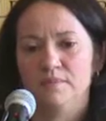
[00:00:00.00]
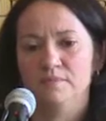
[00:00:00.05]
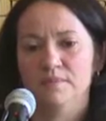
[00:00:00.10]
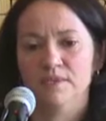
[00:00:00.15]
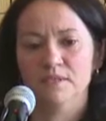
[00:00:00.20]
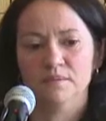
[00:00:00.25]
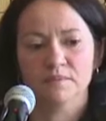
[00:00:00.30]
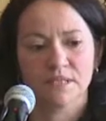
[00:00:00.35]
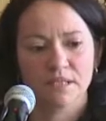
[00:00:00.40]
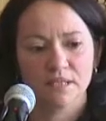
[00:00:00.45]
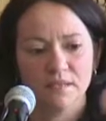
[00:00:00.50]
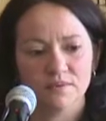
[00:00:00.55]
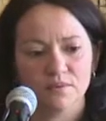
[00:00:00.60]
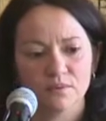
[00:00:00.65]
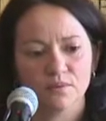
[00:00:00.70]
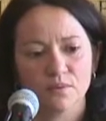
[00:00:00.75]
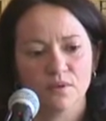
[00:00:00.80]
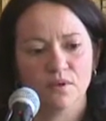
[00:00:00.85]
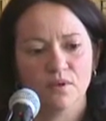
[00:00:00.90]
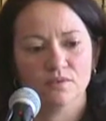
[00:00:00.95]
Birmingham
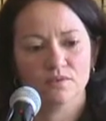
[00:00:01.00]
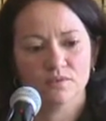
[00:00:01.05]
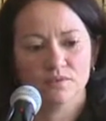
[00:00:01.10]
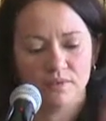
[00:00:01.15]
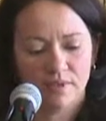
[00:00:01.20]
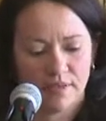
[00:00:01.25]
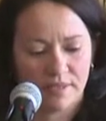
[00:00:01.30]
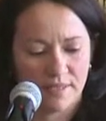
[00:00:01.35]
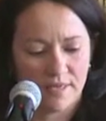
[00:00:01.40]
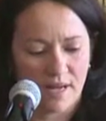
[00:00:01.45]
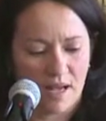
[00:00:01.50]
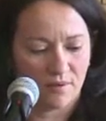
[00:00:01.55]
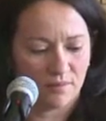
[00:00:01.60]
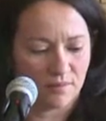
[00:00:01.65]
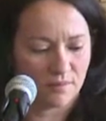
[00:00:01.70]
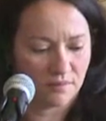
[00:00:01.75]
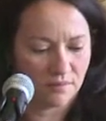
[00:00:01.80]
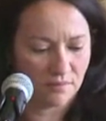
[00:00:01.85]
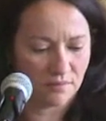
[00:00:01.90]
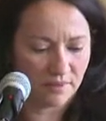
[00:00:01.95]
to London and
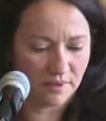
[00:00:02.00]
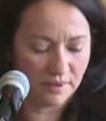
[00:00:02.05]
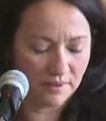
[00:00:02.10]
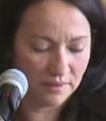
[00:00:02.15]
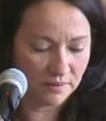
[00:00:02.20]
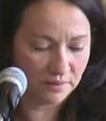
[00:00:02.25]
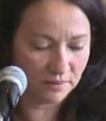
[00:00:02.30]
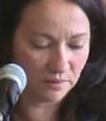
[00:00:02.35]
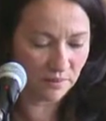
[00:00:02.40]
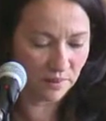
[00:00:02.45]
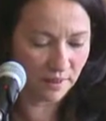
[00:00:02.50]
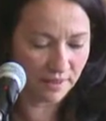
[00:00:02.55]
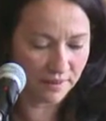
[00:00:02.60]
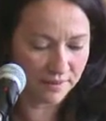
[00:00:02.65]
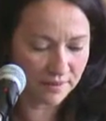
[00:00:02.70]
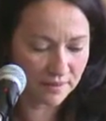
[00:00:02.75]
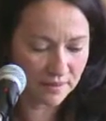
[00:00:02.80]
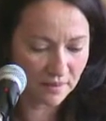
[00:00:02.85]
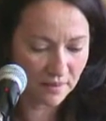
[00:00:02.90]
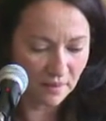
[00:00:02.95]
now to
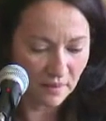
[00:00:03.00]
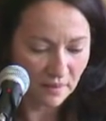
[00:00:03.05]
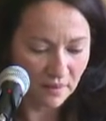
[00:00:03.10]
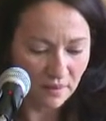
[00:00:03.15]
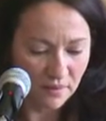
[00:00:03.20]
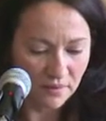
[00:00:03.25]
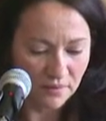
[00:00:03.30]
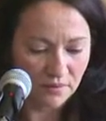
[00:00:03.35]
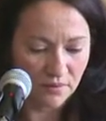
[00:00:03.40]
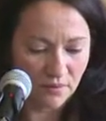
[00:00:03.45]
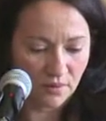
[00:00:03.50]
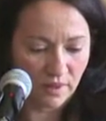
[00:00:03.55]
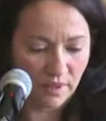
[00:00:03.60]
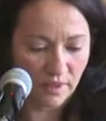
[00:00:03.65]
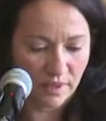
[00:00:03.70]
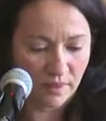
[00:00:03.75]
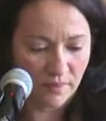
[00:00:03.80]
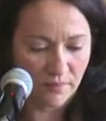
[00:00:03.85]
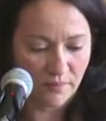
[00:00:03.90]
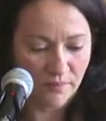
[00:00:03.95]
Leeds. So
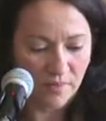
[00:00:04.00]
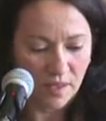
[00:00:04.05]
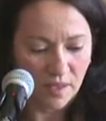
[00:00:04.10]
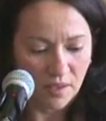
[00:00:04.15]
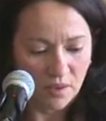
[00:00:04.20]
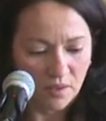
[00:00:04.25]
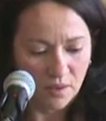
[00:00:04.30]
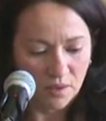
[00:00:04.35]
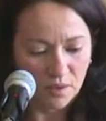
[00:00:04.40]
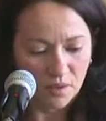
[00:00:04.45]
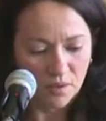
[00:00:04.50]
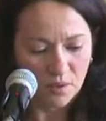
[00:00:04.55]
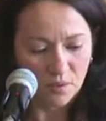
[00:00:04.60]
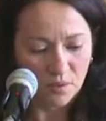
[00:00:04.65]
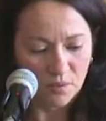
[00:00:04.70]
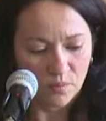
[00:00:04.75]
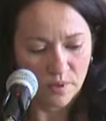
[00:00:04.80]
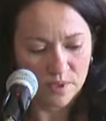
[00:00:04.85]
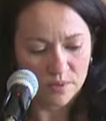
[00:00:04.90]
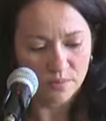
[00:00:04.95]

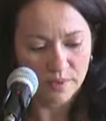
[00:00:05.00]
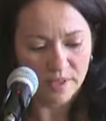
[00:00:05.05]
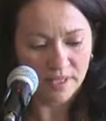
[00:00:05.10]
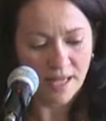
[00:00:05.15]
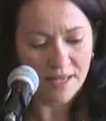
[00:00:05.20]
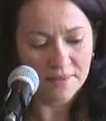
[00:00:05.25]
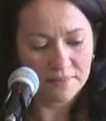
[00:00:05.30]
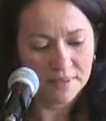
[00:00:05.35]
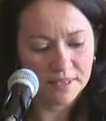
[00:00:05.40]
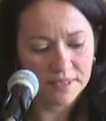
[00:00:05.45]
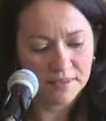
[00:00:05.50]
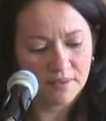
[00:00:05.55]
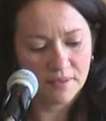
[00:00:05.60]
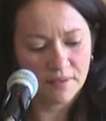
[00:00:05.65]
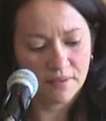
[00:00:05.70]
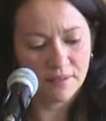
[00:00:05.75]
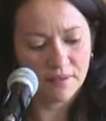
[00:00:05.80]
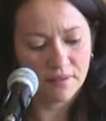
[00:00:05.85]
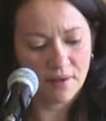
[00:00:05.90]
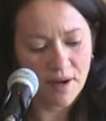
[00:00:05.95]
what we have
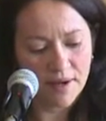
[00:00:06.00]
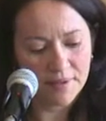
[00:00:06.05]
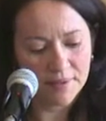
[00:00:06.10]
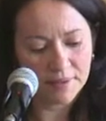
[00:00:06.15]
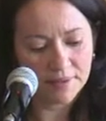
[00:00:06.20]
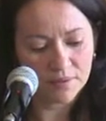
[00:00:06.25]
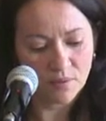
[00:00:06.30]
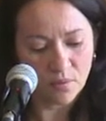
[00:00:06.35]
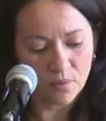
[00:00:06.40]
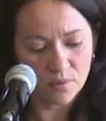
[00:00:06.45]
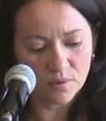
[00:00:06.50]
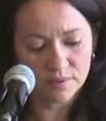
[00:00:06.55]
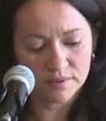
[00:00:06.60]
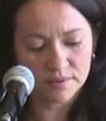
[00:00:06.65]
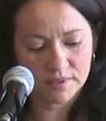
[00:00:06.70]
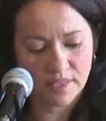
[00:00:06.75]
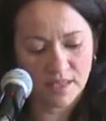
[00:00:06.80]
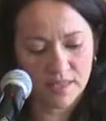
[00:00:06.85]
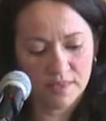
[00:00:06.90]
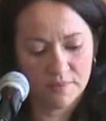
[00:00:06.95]
been hearing all
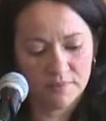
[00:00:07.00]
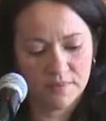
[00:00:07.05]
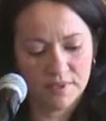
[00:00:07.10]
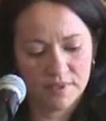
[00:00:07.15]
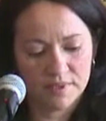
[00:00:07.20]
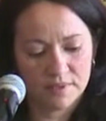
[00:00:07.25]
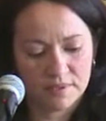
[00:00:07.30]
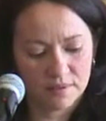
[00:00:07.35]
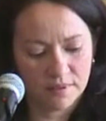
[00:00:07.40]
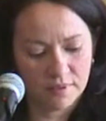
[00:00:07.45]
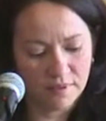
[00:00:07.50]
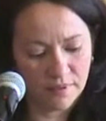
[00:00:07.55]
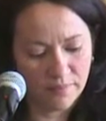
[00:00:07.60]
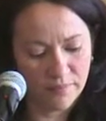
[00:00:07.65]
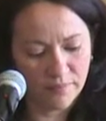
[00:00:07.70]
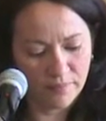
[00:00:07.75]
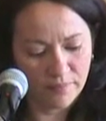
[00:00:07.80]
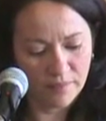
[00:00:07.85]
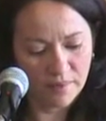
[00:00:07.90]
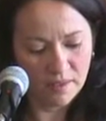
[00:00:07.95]
the time is
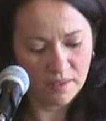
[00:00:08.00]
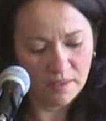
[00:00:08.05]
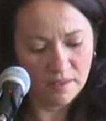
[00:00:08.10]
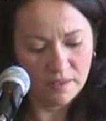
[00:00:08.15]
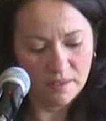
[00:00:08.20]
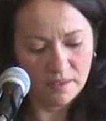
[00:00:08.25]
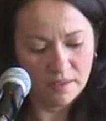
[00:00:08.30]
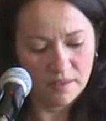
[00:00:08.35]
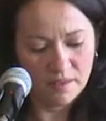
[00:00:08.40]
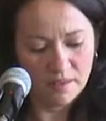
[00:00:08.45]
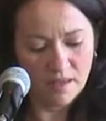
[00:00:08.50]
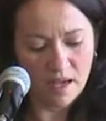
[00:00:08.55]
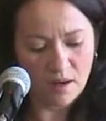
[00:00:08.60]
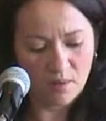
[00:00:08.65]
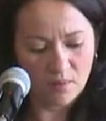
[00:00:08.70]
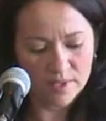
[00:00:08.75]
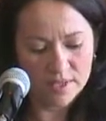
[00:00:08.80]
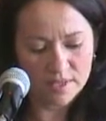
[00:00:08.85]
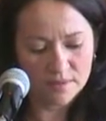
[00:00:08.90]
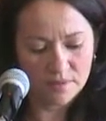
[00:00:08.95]
a
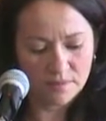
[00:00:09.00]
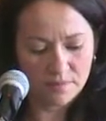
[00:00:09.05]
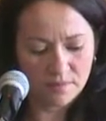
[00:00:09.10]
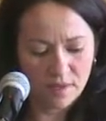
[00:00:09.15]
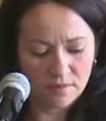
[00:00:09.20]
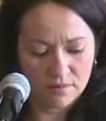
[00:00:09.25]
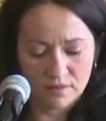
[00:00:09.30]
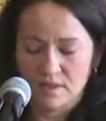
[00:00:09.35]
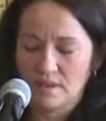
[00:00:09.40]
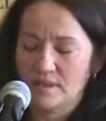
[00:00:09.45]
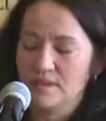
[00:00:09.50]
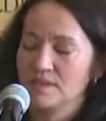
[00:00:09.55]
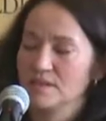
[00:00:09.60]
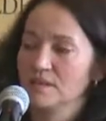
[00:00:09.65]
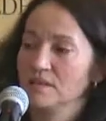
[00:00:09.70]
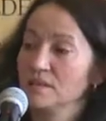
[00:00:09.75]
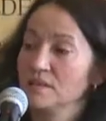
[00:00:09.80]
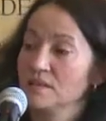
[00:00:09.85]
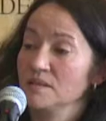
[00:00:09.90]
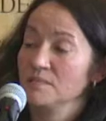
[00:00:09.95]
question about the
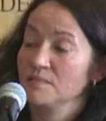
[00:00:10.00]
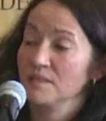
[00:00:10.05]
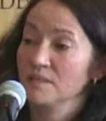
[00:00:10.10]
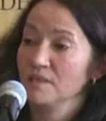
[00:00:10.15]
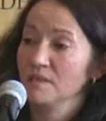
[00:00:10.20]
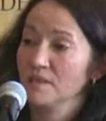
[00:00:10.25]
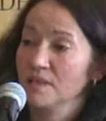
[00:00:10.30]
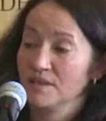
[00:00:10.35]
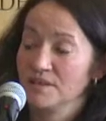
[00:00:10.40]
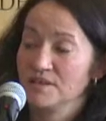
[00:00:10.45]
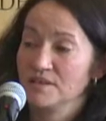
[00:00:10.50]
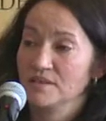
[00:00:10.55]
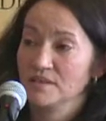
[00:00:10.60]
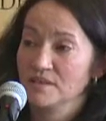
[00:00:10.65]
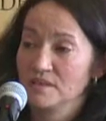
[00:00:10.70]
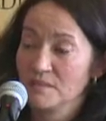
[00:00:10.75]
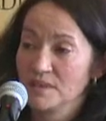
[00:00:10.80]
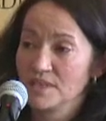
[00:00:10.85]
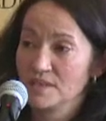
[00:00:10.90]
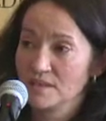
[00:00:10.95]

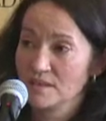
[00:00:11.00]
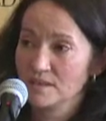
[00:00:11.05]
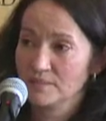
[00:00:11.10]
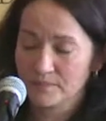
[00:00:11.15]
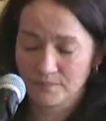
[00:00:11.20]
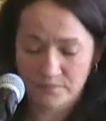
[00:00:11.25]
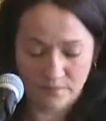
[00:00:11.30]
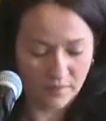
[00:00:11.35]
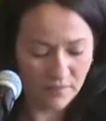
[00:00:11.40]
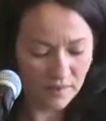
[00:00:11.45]
legitimacy.